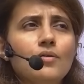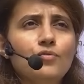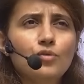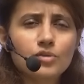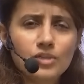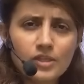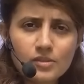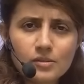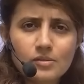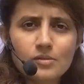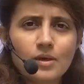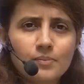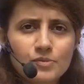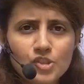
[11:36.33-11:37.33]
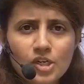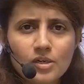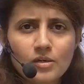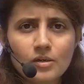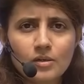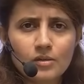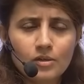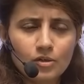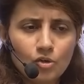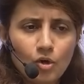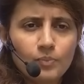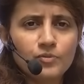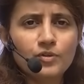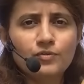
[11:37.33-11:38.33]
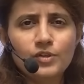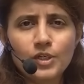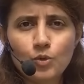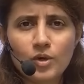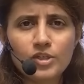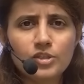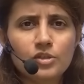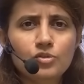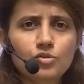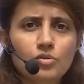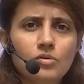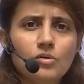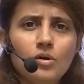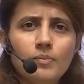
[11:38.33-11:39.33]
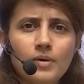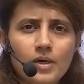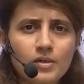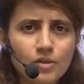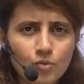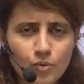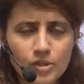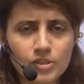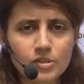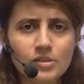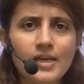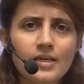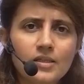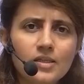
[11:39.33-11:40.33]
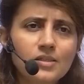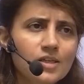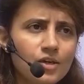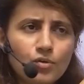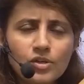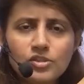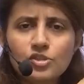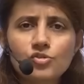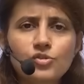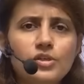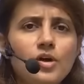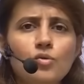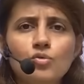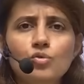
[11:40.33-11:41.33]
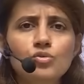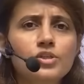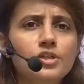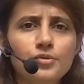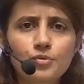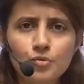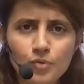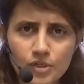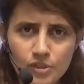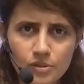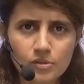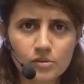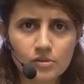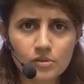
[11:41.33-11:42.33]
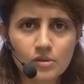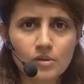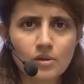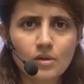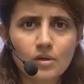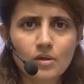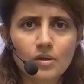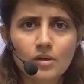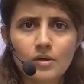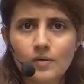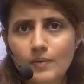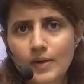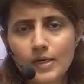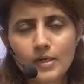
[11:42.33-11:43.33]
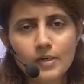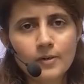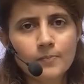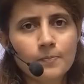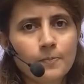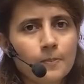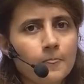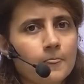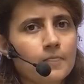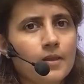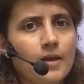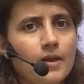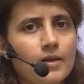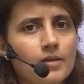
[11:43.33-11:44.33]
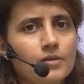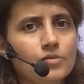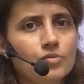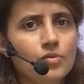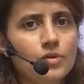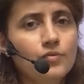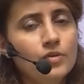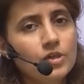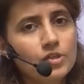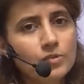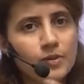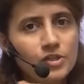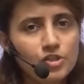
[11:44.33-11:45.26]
for this subject, the top 50 questions or top 100 questions like this, and you can just read out those interview questions. All right. So if you are